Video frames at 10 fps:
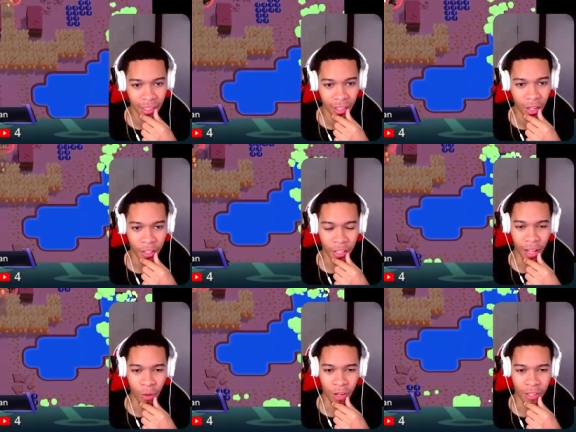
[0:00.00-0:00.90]
Oh, y'all
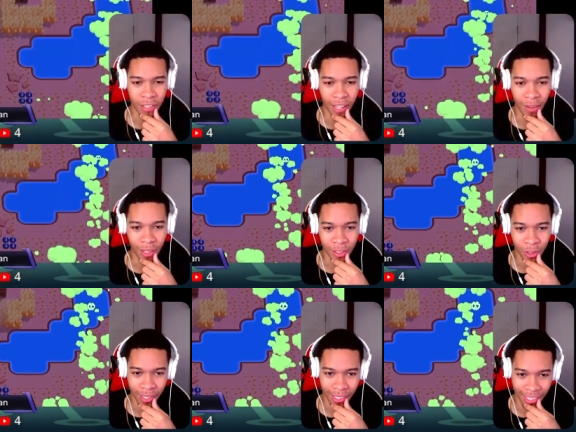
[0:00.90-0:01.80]
won. Y'all won.
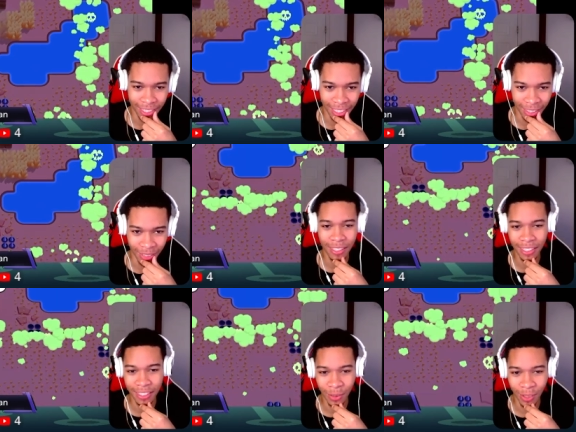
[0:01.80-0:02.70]
Shrek lost anyway.
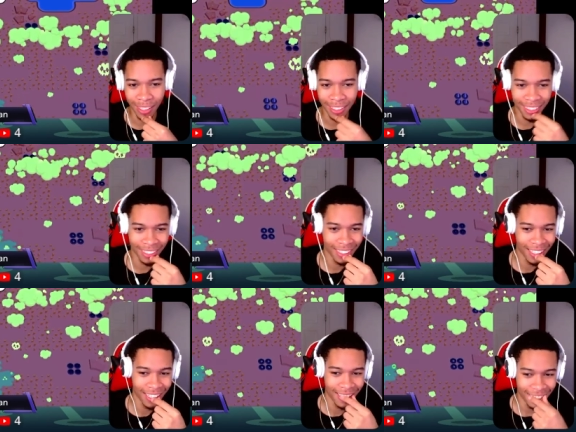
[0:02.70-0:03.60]
Touch the walls.
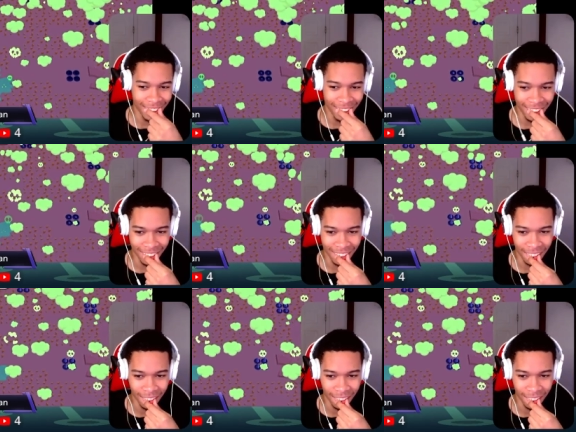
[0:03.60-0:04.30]
GG's.